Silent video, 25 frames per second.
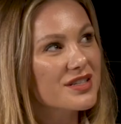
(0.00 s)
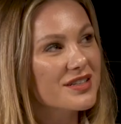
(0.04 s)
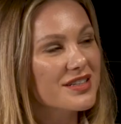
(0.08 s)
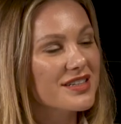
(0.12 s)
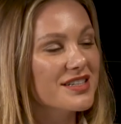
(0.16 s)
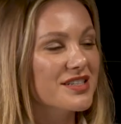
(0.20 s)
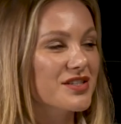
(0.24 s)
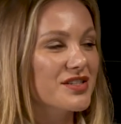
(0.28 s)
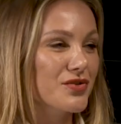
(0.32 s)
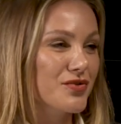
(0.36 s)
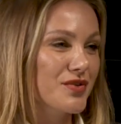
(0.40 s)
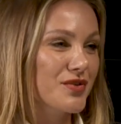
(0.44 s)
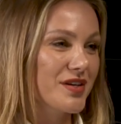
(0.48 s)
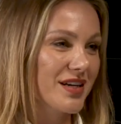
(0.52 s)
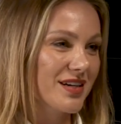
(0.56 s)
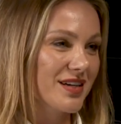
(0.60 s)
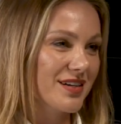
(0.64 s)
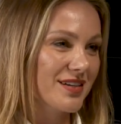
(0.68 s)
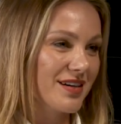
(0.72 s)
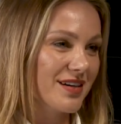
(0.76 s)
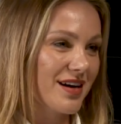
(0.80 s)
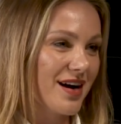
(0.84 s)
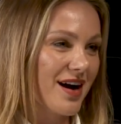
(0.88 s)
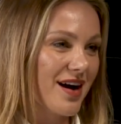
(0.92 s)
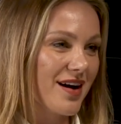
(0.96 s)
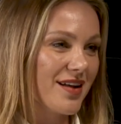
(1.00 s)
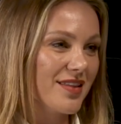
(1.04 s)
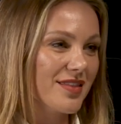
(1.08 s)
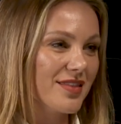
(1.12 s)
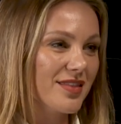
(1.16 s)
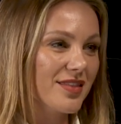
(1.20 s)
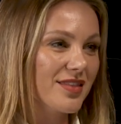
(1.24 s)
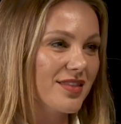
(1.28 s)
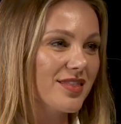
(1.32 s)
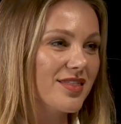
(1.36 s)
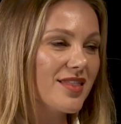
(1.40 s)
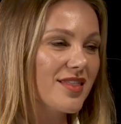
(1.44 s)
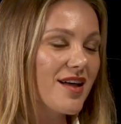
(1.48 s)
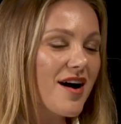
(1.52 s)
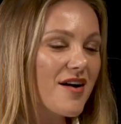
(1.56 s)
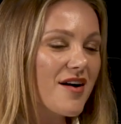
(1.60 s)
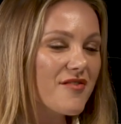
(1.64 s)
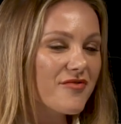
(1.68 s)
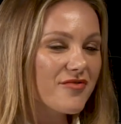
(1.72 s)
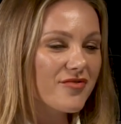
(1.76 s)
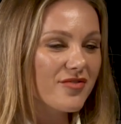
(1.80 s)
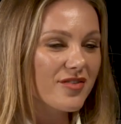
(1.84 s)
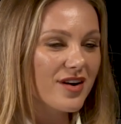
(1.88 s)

is unique. I love